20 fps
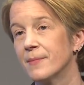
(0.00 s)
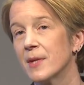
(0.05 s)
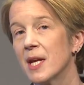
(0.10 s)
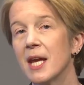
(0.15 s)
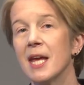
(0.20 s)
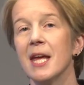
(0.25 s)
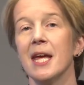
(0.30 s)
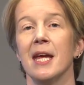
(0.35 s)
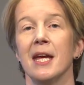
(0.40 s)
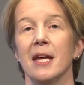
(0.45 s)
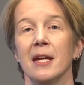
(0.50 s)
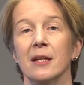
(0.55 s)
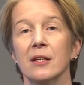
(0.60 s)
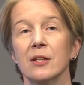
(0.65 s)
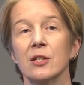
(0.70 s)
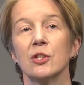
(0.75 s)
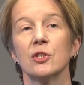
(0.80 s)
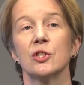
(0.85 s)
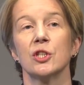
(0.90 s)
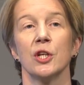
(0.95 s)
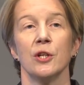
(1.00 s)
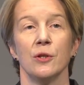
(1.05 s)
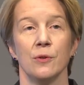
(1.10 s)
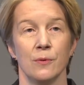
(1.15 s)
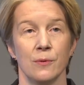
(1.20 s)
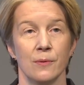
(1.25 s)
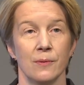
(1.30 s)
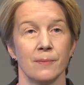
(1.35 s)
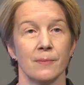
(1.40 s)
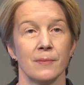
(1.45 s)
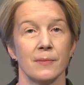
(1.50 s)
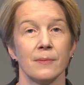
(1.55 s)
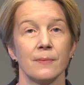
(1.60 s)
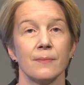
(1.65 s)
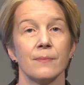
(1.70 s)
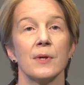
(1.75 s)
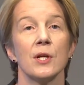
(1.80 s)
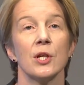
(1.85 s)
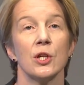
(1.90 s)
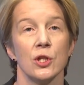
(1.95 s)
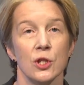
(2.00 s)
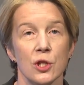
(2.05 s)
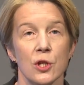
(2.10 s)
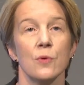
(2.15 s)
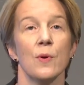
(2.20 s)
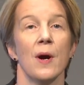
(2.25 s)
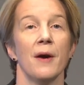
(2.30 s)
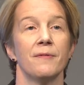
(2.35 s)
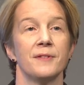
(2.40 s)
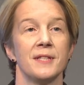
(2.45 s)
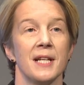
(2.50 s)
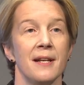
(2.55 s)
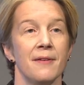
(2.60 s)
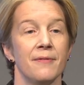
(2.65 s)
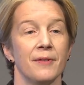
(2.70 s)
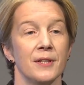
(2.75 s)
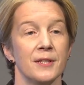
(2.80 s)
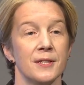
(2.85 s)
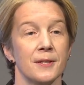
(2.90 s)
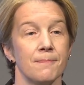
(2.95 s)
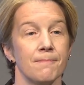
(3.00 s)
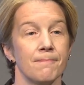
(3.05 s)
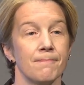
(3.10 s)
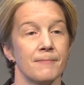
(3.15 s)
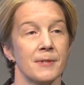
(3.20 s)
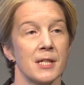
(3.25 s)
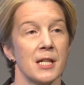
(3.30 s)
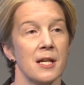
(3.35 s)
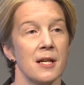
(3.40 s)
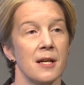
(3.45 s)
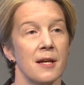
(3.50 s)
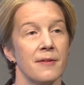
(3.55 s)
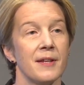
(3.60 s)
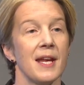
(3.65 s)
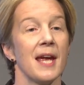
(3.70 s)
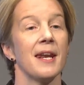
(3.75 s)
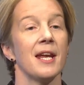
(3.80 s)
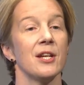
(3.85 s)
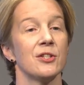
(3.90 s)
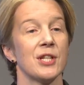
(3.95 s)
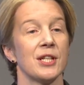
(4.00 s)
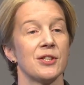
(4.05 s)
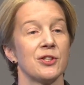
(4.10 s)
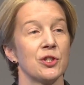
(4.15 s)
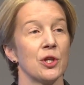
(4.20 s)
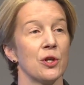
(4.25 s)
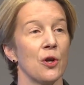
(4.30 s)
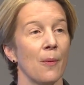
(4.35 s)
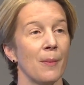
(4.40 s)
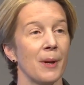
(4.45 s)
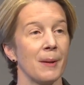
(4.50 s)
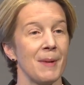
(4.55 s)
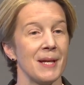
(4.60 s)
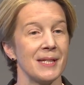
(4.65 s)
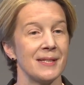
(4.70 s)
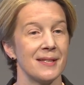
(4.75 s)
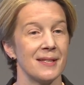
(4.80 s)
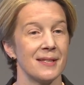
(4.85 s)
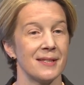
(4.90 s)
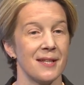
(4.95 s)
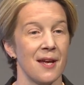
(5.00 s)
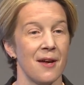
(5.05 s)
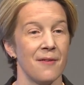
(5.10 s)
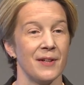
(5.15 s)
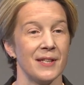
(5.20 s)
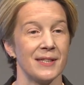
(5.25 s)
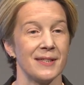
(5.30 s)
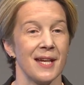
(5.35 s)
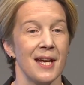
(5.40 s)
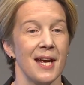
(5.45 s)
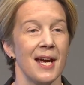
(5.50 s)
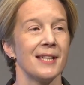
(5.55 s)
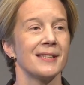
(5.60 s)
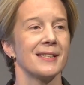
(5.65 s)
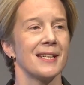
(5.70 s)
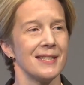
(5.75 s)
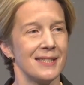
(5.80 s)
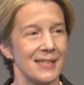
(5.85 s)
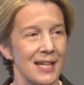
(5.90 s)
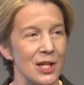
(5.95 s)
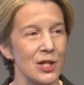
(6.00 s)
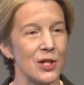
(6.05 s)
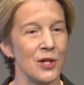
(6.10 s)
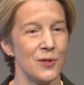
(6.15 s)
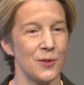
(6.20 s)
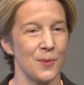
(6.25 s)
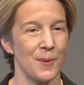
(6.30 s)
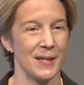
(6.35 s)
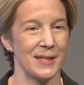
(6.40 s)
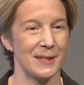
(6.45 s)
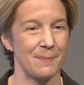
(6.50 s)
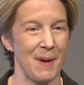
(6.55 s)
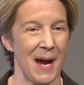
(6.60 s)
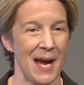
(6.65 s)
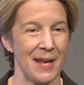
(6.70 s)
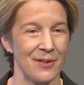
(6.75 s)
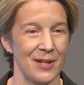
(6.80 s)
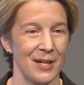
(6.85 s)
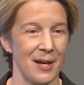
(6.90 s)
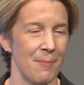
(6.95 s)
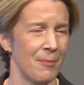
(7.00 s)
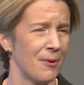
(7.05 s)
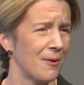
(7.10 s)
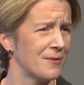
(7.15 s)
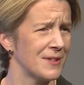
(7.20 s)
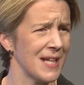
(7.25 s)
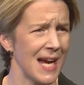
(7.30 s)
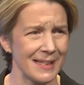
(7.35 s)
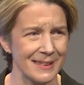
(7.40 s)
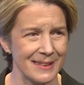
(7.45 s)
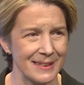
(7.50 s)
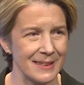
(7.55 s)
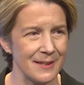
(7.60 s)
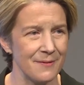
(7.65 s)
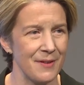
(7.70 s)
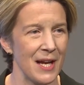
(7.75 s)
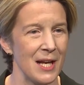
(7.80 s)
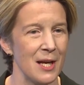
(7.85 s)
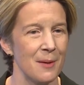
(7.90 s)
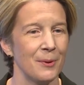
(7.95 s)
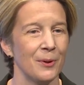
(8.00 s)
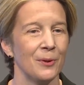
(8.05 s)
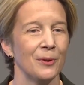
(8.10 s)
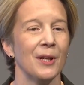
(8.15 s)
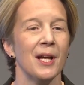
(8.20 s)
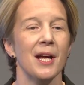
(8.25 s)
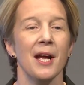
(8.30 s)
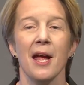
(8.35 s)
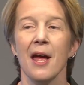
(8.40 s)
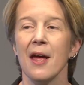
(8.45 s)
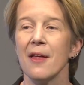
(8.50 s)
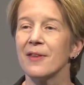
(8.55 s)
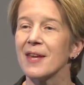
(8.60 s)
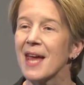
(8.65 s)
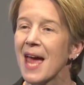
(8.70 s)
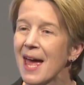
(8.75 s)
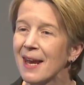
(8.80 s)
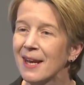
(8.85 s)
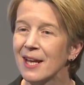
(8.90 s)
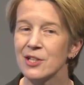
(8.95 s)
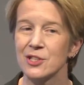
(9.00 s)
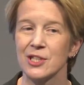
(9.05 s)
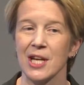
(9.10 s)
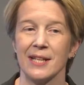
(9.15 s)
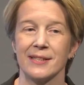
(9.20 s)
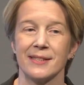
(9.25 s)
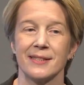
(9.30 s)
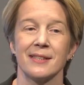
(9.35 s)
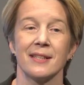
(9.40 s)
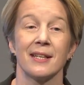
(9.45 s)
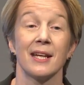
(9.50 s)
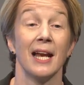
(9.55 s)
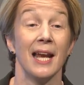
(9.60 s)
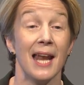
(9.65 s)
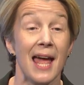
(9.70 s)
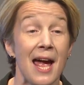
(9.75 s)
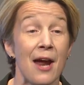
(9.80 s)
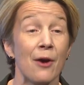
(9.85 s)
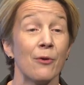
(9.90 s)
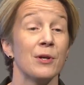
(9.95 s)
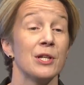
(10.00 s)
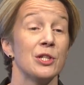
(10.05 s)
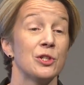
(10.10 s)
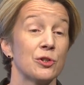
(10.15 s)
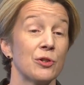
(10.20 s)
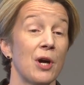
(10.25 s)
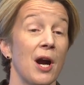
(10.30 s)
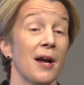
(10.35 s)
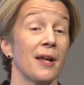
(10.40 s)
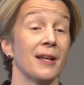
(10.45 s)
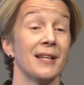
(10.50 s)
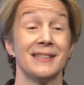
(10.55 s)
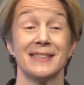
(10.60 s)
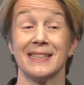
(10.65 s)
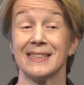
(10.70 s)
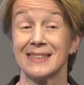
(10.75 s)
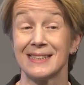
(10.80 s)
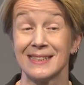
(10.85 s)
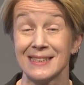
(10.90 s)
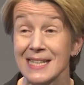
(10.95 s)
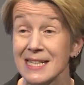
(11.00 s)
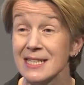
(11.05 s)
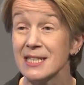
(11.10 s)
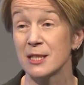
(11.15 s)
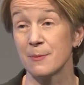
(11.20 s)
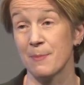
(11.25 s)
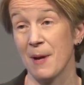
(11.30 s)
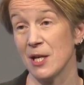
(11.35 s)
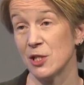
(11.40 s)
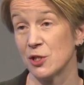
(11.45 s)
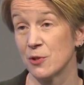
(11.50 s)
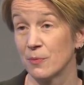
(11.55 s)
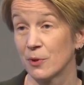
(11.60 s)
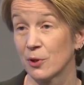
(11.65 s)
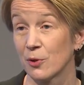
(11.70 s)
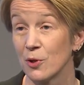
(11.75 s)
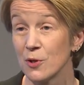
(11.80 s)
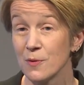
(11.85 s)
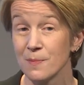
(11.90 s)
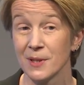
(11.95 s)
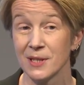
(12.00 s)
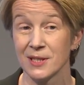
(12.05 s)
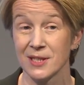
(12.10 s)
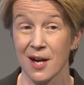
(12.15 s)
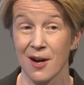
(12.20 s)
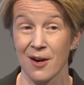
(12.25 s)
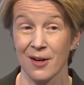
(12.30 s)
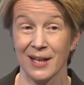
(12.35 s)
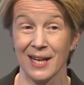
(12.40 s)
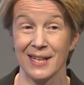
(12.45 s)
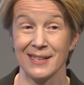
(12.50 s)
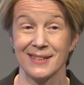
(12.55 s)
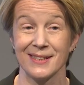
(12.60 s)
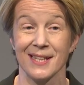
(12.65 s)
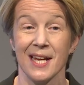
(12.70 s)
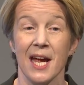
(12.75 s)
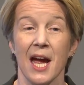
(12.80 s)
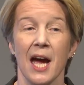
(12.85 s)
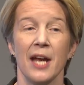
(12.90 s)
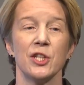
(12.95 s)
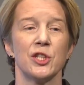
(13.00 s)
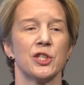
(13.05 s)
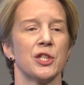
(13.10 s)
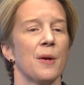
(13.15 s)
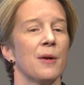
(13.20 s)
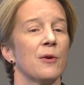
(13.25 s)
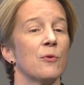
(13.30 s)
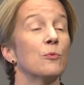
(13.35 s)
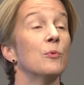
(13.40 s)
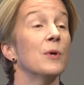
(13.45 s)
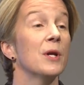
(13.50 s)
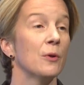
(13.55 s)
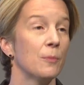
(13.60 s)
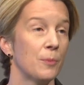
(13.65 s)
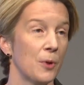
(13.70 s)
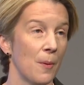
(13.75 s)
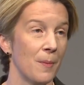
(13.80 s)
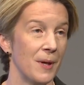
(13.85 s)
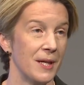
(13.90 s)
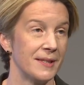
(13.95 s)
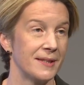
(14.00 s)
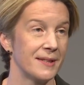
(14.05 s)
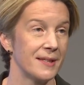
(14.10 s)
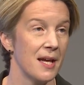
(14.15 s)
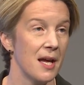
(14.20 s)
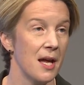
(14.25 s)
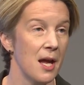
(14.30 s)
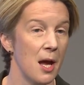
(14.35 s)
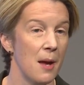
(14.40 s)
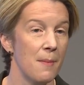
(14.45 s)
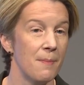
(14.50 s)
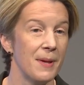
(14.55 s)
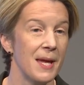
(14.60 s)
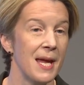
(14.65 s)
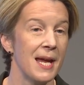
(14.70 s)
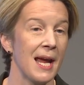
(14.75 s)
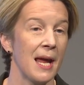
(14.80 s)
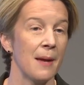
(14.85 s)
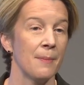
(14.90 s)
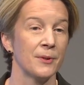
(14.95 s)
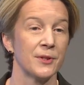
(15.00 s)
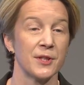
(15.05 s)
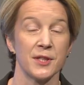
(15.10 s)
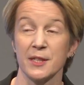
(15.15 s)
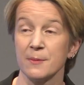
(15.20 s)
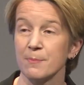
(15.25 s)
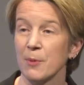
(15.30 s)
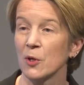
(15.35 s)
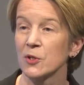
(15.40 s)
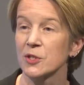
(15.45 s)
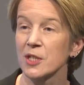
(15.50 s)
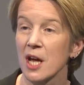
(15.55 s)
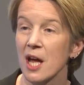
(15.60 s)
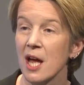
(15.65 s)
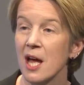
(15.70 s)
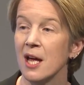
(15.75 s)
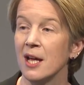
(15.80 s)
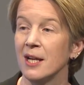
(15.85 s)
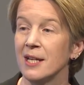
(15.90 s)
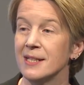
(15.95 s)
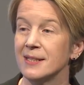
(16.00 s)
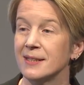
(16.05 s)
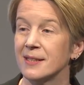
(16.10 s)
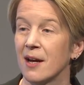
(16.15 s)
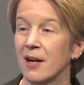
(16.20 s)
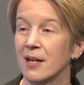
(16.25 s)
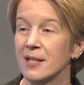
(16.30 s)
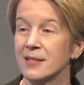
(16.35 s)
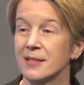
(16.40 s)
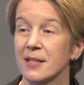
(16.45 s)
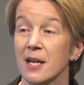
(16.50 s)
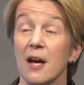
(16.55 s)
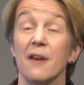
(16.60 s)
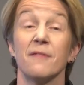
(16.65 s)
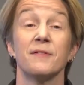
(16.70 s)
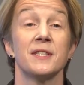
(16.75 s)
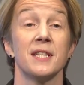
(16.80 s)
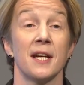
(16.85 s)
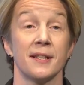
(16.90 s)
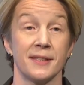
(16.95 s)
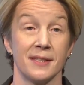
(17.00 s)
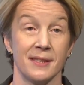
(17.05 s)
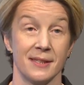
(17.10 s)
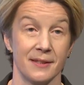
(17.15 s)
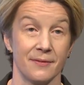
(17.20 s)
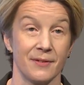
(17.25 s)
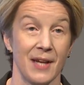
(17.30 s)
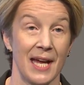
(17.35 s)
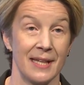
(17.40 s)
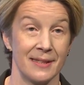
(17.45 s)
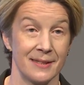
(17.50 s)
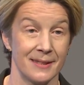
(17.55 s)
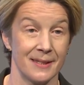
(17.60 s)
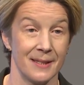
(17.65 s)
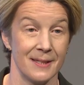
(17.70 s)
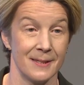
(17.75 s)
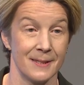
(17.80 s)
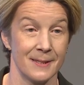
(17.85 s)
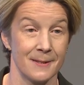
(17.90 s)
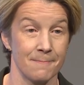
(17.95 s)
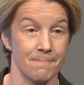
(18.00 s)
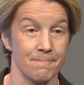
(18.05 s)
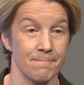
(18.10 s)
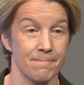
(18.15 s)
Here, too, you have delivered. The NHS Genomic Medicine Service has continued to expand the number of tests available. The NHS Galleri trial has exceeded patient recruitment targets and is showing real promise in being able to spot early signs of dozens of cancers.